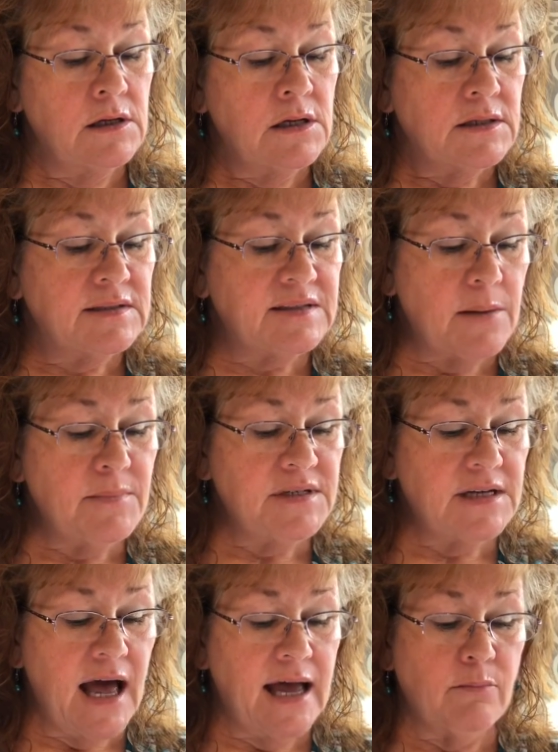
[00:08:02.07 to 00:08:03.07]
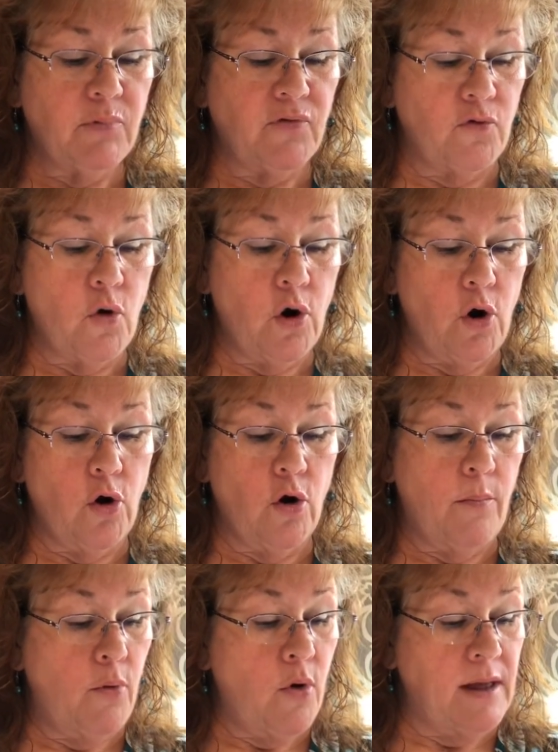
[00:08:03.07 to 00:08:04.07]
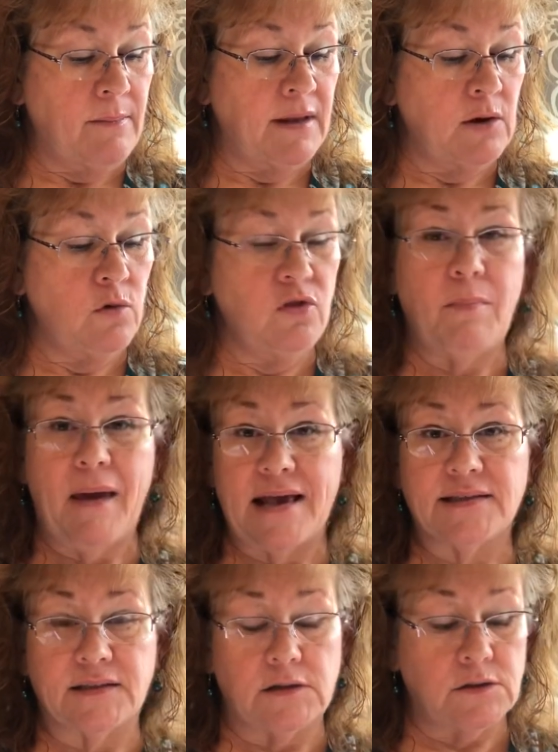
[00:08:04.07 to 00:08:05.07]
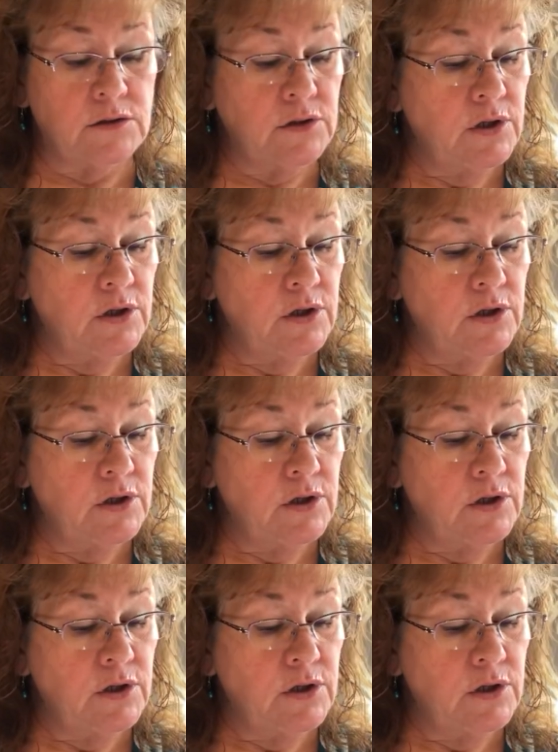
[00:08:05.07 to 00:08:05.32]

Some time before her appointment with Basil,